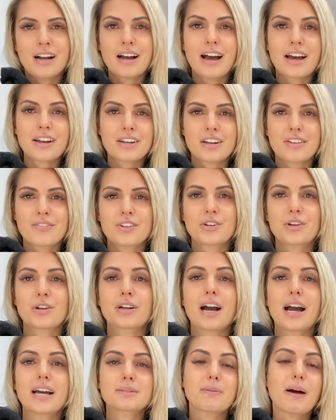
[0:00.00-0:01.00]
I don't even
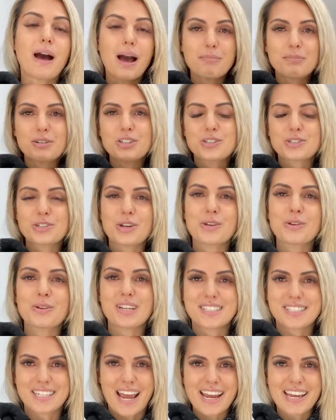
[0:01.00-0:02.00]
know, guys, but I'm going to show you
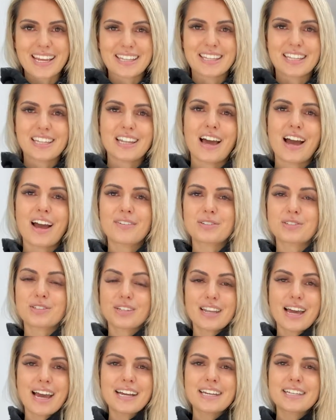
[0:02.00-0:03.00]
a day in the life.
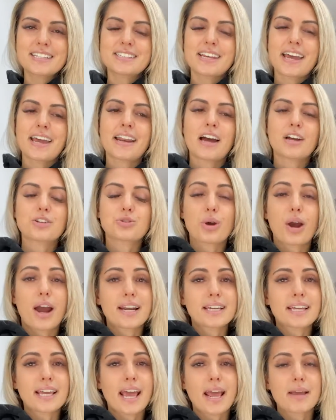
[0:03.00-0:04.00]
So like I said, I
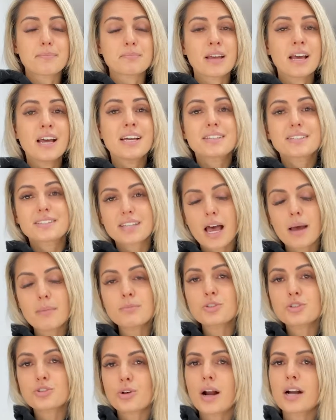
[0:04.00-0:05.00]
try to keep
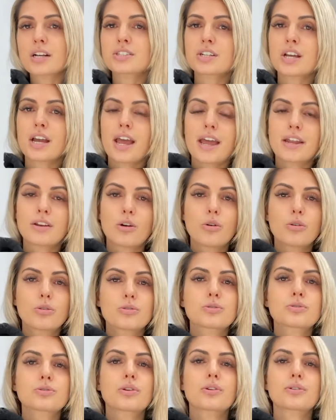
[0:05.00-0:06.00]
some structure and
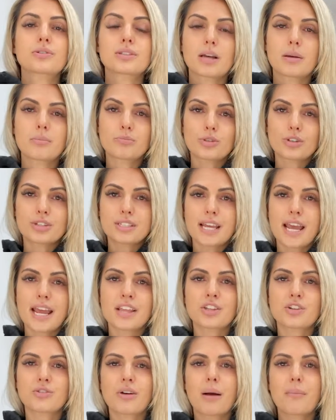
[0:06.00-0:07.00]
also some
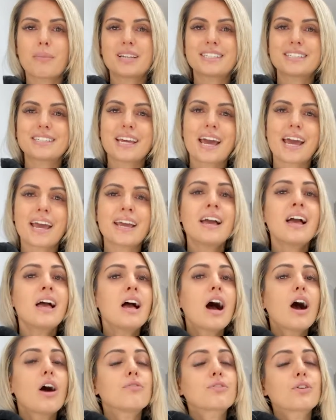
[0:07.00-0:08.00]
routine throughout my day.
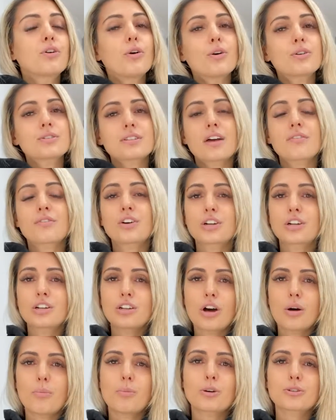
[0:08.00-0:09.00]
Of course, I've got a
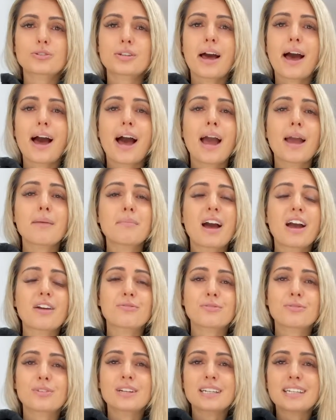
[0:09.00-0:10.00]
lot more time.
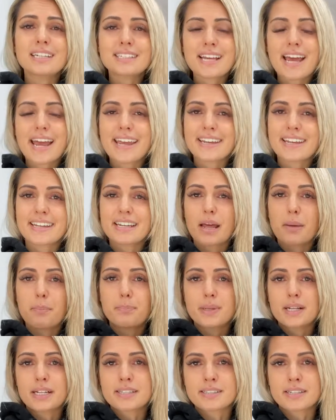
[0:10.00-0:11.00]
I've really taken
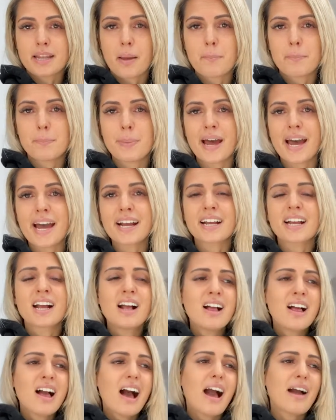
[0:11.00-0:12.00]
a big step back.
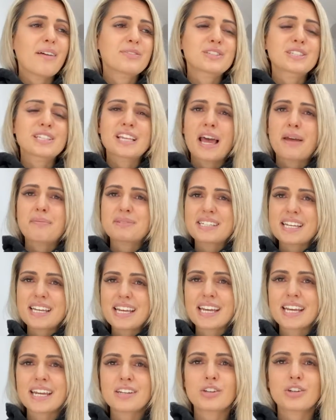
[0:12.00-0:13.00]
I've slept
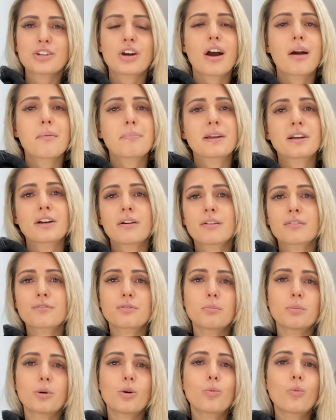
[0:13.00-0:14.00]
in, you know, I've been going
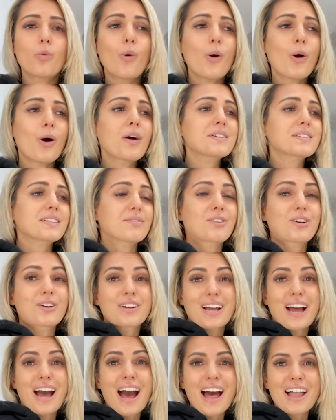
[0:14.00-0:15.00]
for more walks. I've got
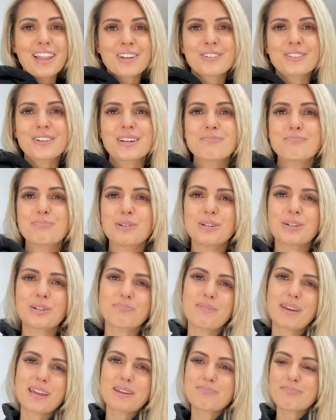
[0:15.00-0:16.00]
a coloring
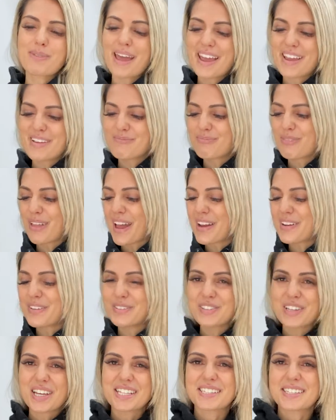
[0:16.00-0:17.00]
book. Me and Pete play
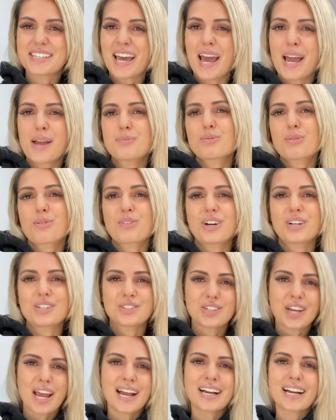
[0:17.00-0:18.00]
all these games. We've
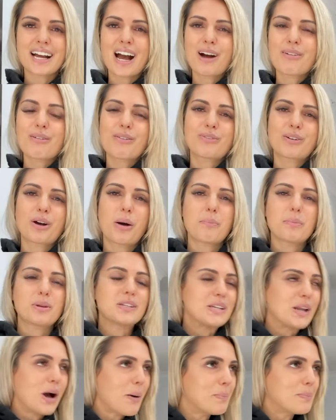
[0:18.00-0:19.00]
got Jenga, we've got
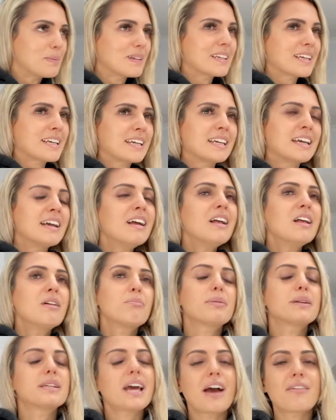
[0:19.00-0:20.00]
Monopoly.
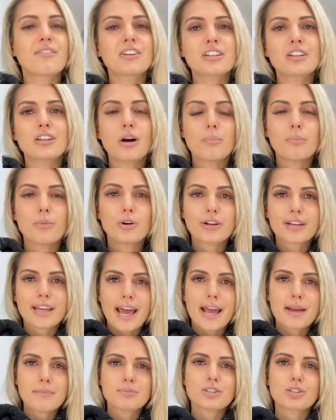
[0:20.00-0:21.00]
Been having a lot more
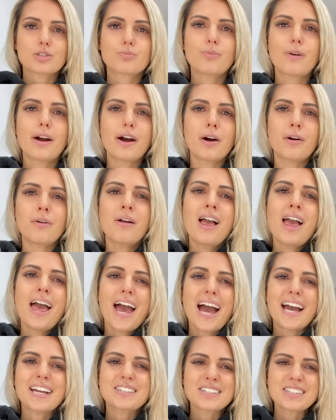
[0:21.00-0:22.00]
games as well,
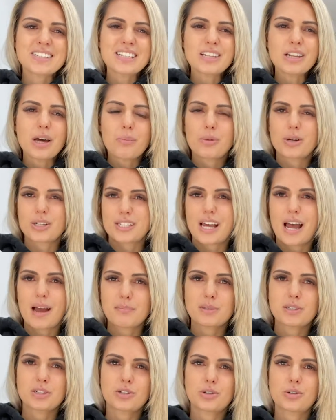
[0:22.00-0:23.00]
and just a lot more
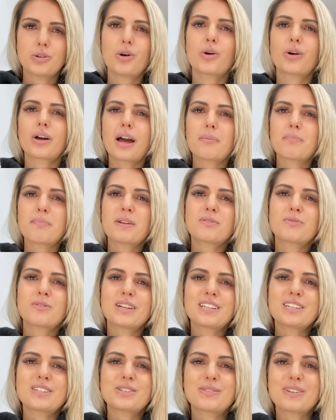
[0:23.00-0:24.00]
time to cook. I've been
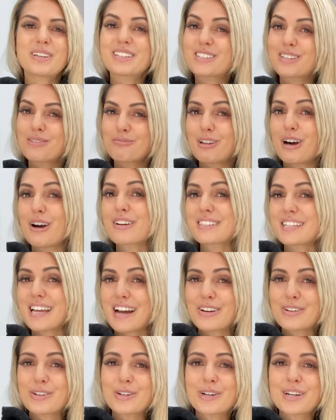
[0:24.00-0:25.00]
really doing some
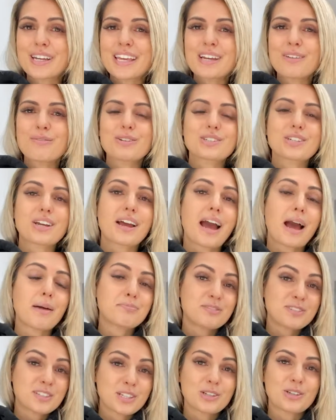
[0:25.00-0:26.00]
lockdown cooking, which I
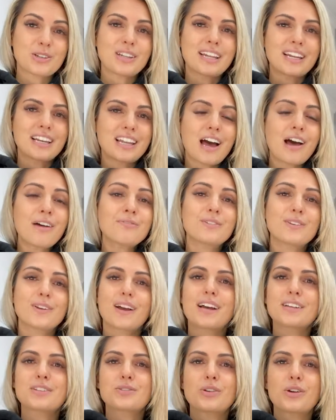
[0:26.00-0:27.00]
absolutely love. You
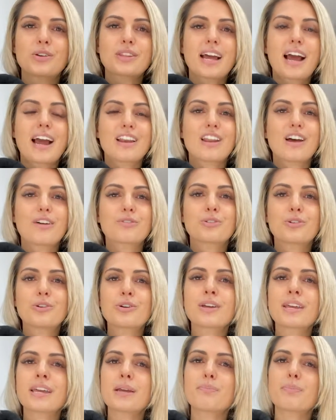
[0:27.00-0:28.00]
guys know that I love
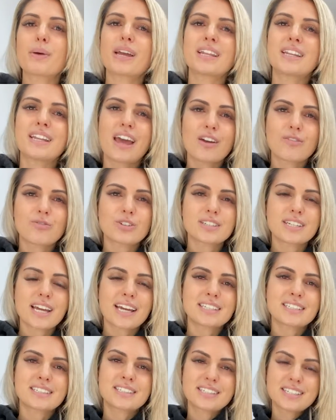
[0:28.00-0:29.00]
cooking, but in
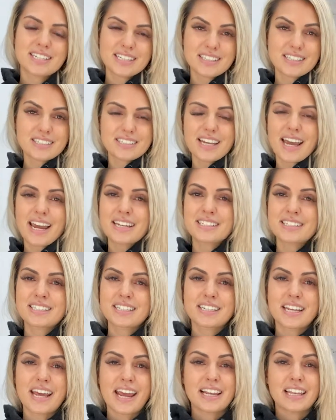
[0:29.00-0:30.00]
everyday
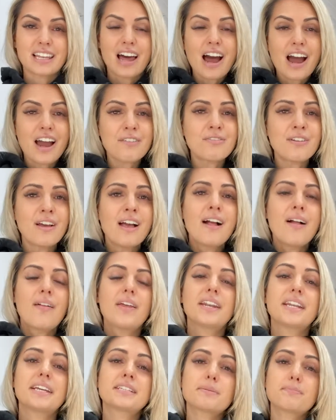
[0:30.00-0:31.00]
day-to-day life,
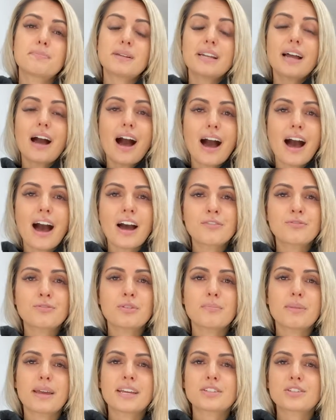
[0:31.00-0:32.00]
it is a bit hard
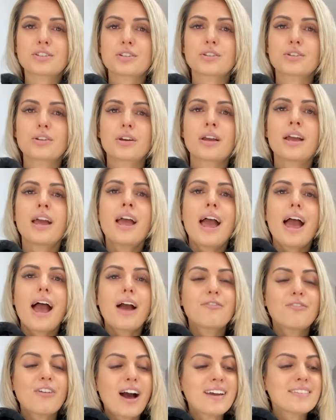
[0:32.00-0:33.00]
for me to, you know,
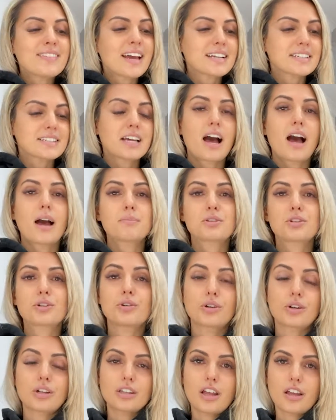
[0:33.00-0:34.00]
find that time to
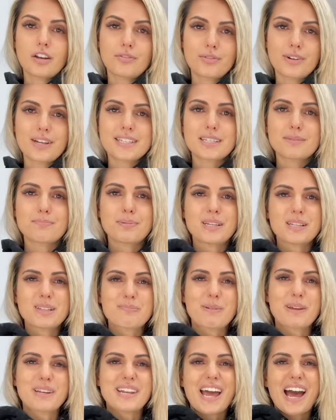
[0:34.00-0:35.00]
cook a lot of recipes,
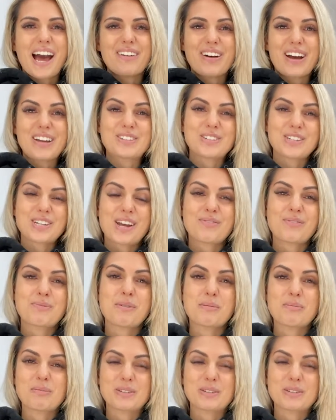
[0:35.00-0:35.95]
but now I do have a bit